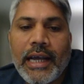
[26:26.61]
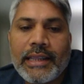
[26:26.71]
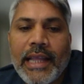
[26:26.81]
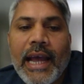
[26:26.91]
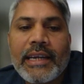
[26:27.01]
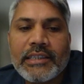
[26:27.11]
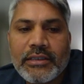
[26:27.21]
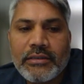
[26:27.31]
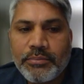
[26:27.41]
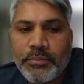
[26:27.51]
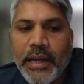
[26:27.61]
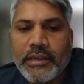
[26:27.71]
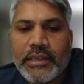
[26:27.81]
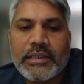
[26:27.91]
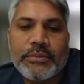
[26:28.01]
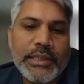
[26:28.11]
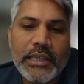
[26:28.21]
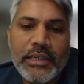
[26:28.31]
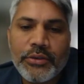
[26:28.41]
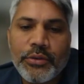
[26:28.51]
And that spend
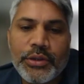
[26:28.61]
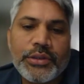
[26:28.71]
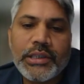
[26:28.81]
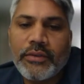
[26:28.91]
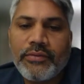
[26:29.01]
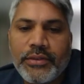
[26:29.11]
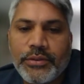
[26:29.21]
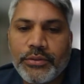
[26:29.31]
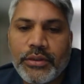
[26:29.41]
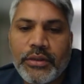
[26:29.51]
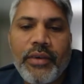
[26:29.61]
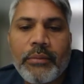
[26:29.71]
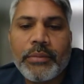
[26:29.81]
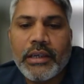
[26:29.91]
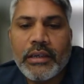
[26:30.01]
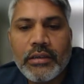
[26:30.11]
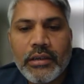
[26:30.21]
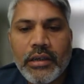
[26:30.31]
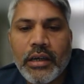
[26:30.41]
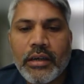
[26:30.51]
is basically going to shift to the
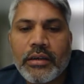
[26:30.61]
Fabric